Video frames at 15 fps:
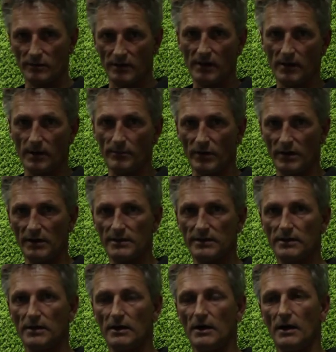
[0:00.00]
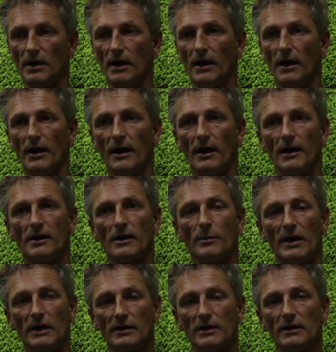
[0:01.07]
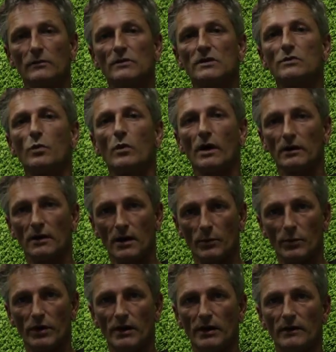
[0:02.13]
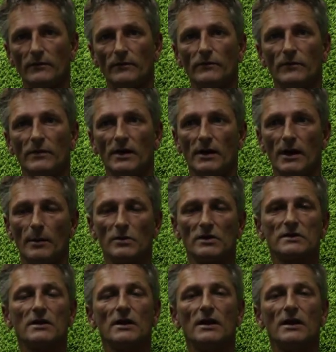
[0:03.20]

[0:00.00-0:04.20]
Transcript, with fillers: 3 companies, and I made a deal with one company. The name is